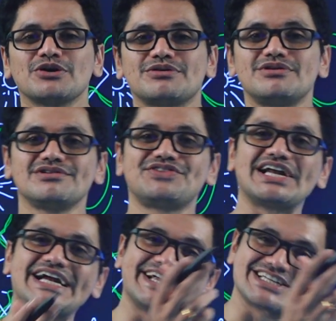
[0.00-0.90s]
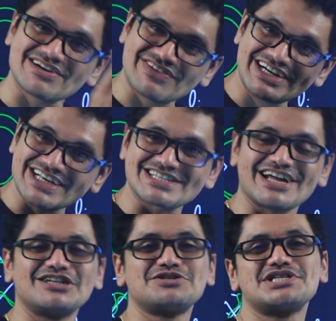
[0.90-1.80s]
2 to 3 liters of
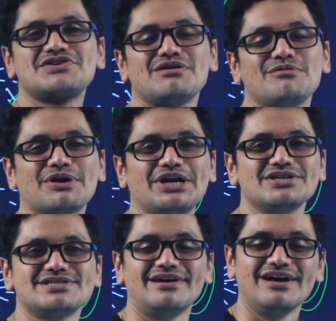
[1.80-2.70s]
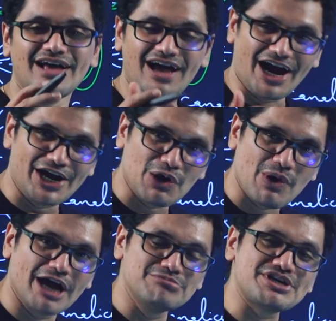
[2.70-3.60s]
intestinal juice will be produced, and now
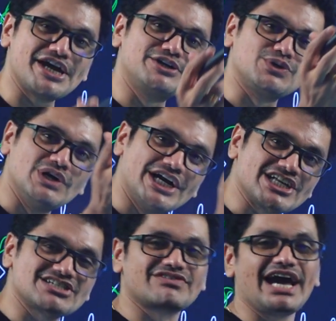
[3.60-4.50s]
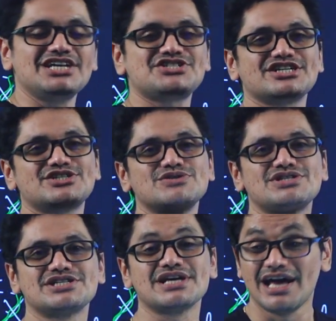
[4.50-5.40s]
I am saying 2 liters of gastric juice
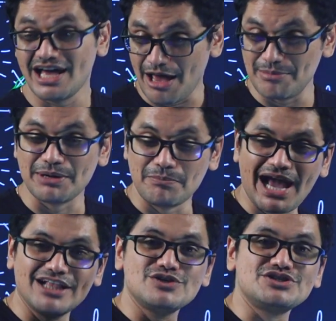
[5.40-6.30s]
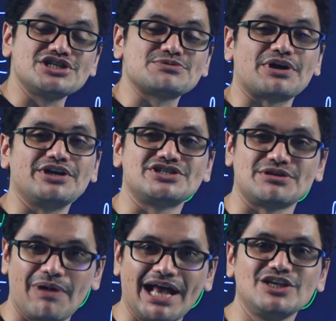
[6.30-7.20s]
is, bile juice is produced.
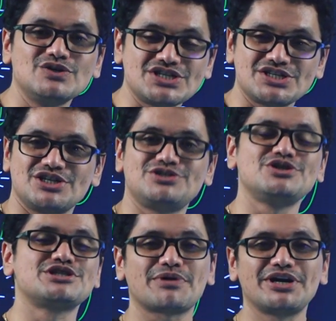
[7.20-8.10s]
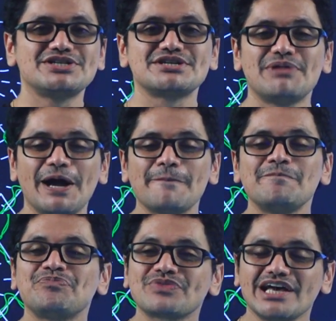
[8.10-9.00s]
Bile juice is the juice produced by
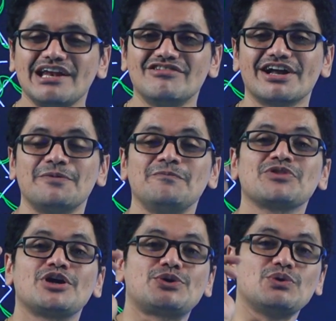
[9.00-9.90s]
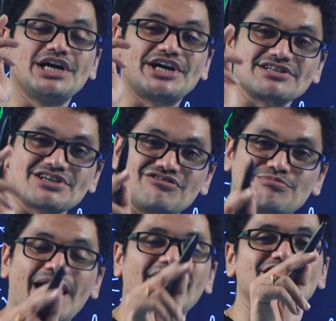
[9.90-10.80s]
liver. 2 liters of
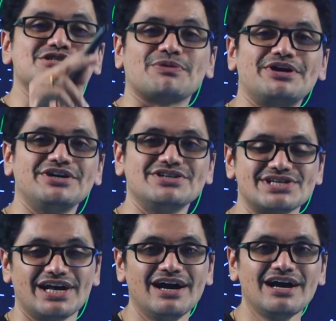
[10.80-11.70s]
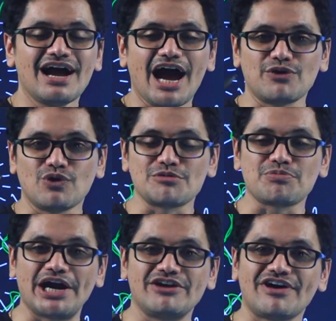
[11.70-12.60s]
bile is produced and
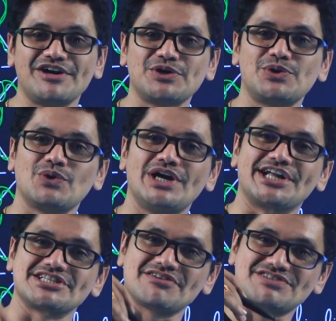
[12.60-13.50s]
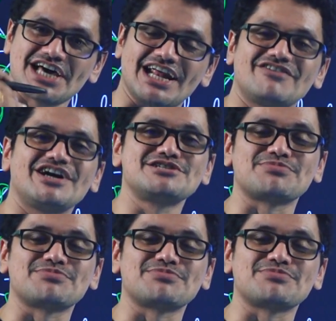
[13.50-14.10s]
1.5 to 2 liters of saliva is